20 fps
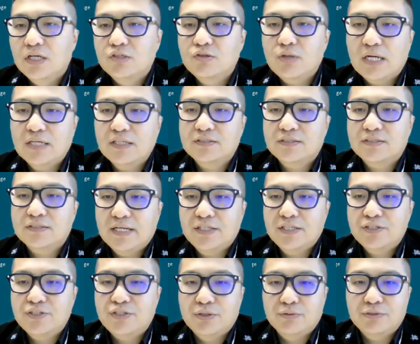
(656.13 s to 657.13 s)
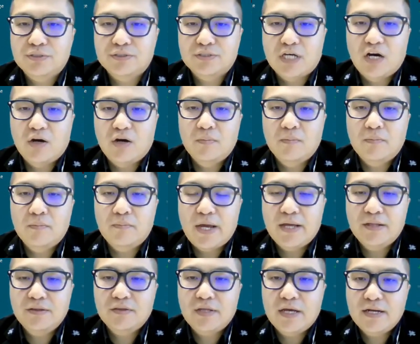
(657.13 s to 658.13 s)
The right side shows some
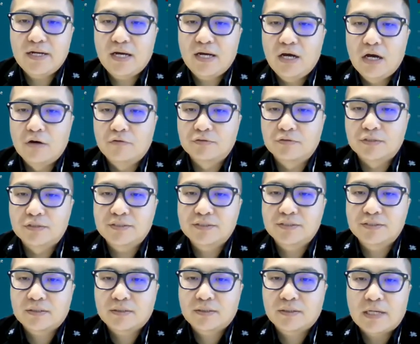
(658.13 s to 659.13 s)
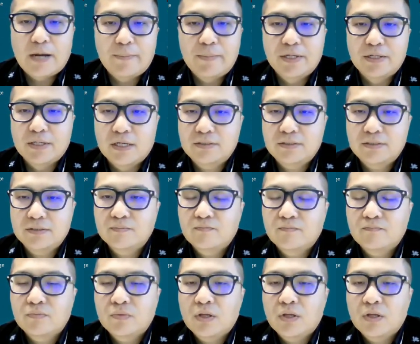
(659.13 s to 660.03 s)
main data of this cabinet.